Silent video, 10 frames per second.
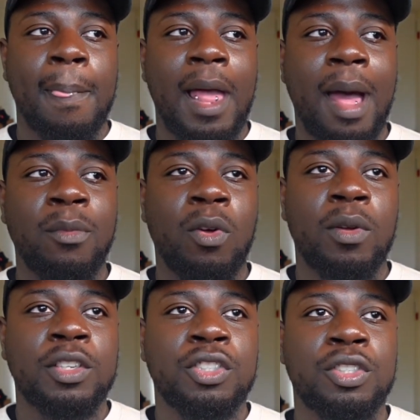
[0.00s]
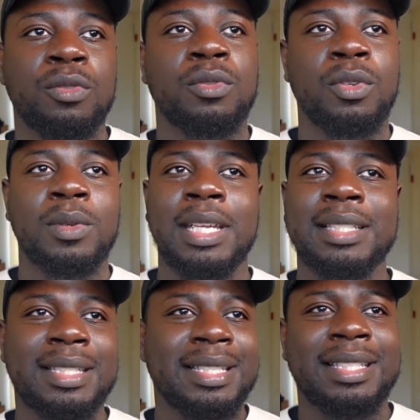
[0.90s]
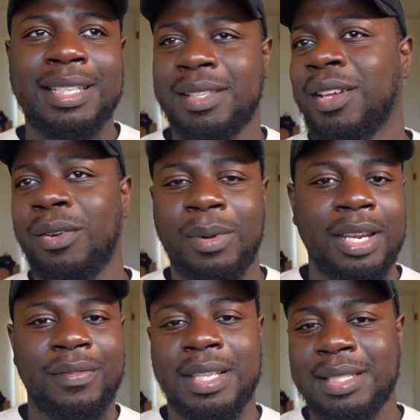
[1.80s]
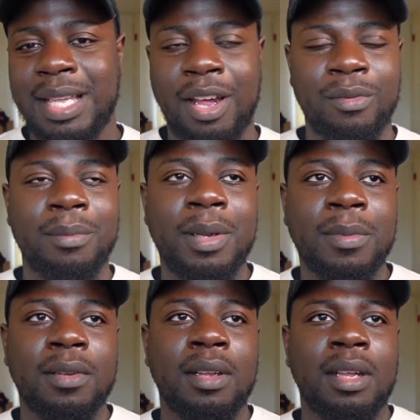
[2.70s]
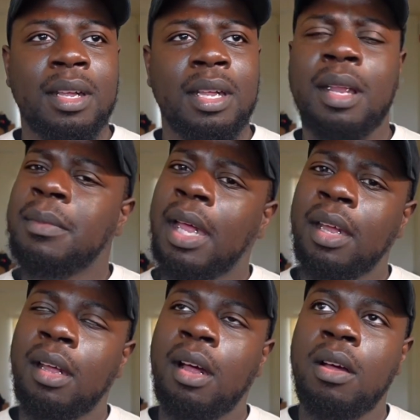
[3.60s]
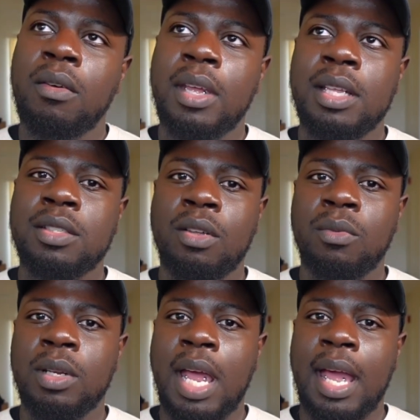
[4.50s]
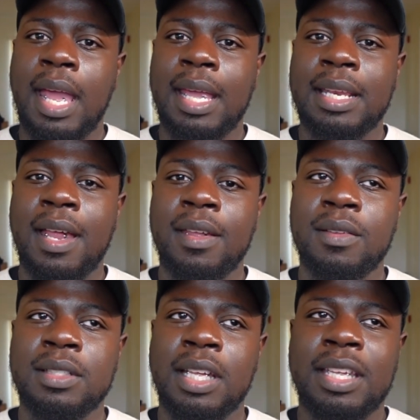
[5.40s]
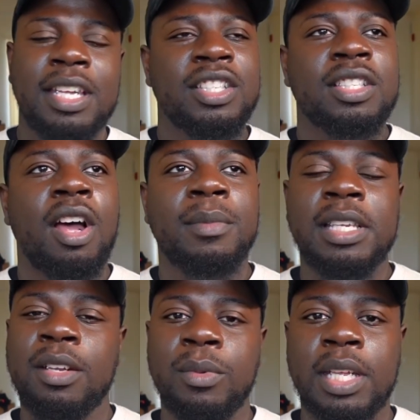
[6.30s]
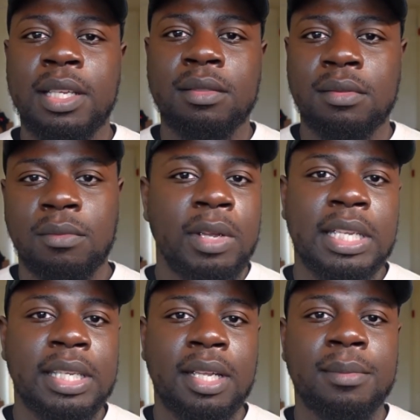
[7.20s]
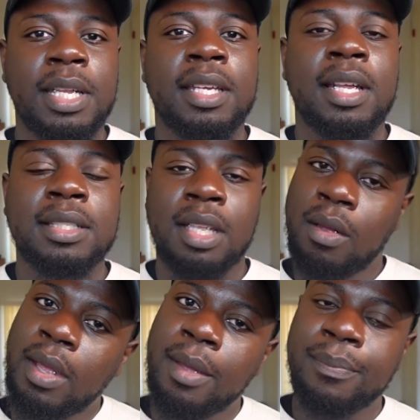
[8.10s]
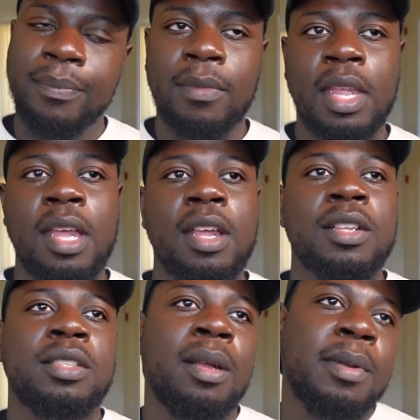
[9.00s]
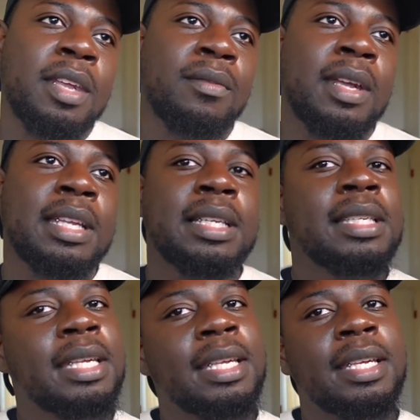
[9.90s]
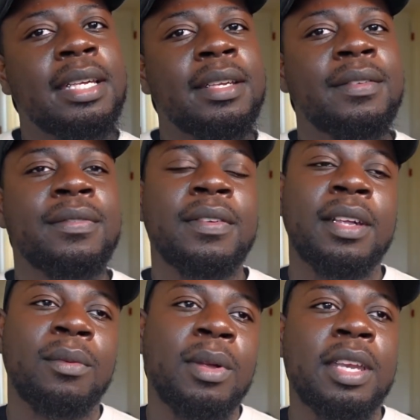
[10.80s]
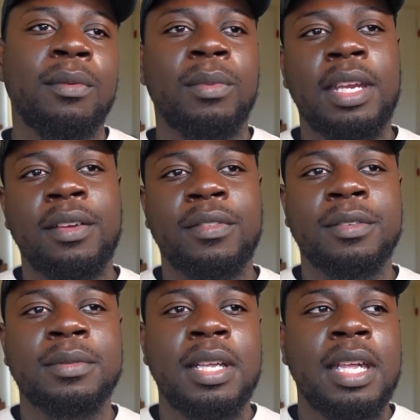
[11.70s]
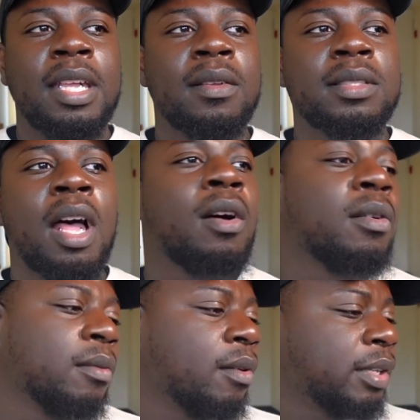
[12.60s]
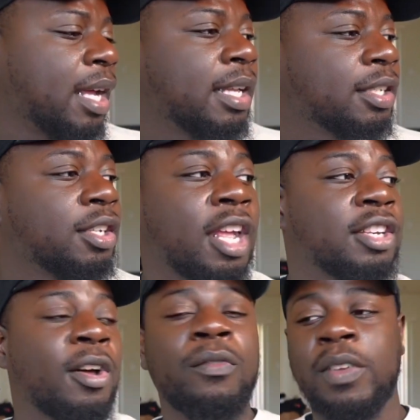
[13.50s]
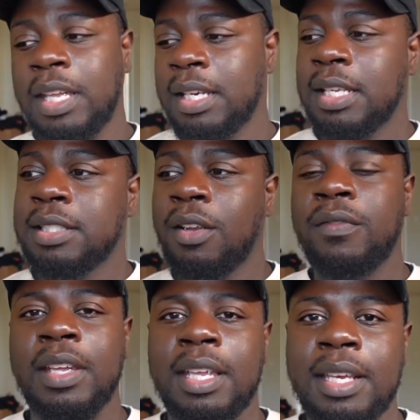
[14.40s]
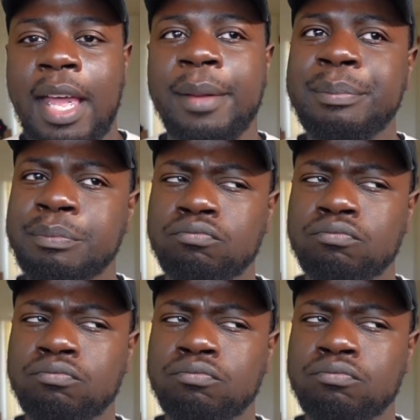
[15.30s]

I'm going to do this, this, and the third, whatever he said, I don't remember. And I'm like, oh, okay, so we're not hanging out. He was like, yeah, just call me later. We can, we can link up later. I said, okay. So I'm getting ready to leave and whatever, whatever. He was like, oh, yeah, and don't forget this, don't forget that.